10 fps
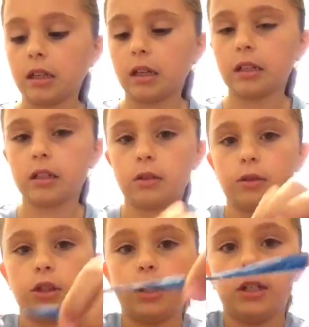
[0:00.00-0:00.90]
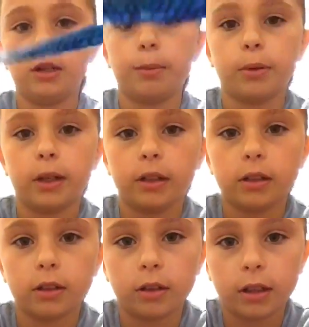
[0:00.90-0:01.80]
has little cheetah
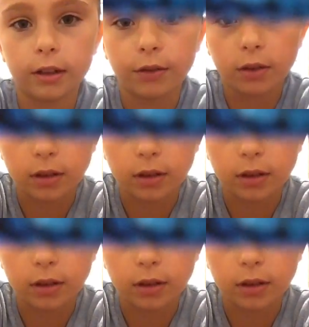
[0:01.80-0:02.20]
prints on it, if you